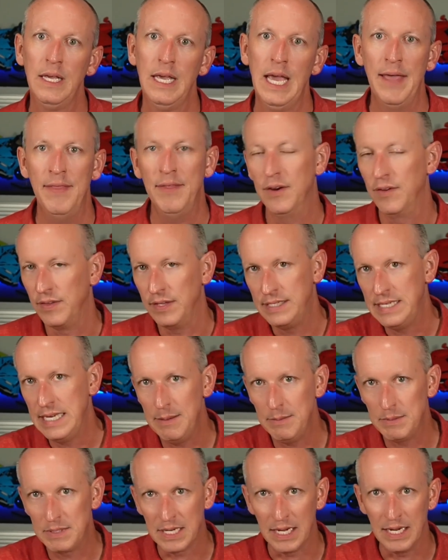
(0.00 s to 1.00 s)
And then on the
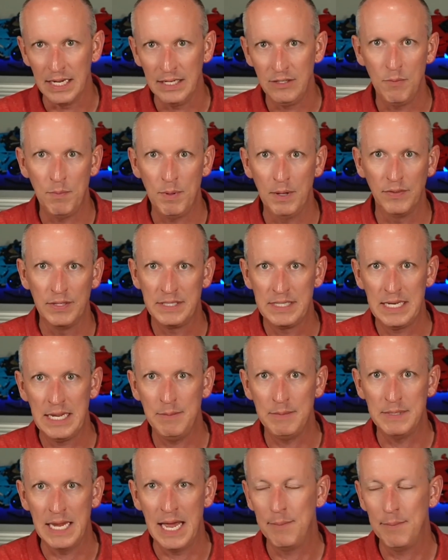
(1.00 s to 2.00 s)
team side, you build this
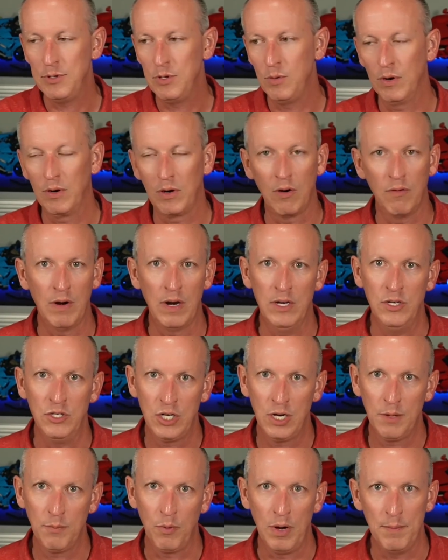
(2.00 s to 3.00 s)
Teams app and you want to go run it in
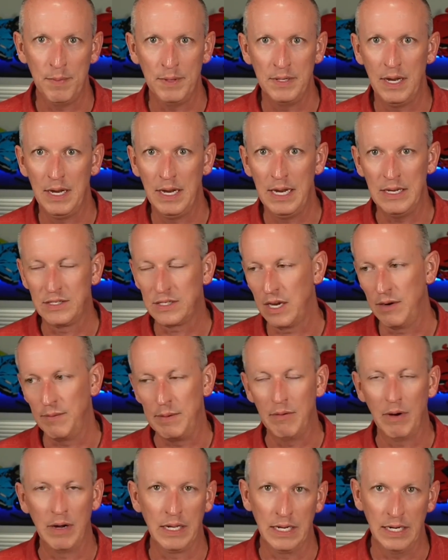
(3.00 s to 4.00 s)
SharePoint, but it's going to be
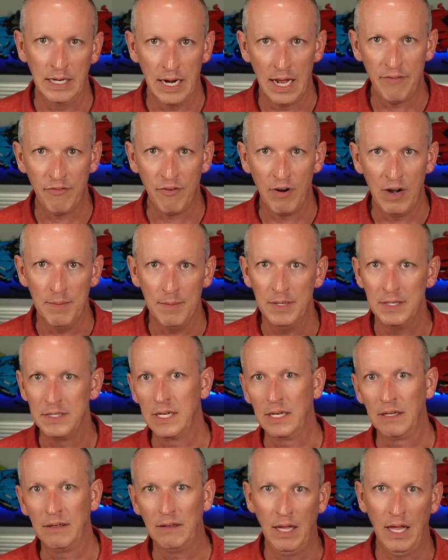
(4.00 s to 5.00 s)
running in an iframe, and it's
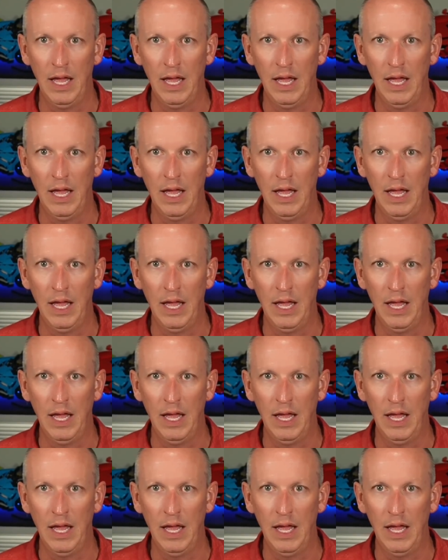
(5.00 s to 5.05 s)
like,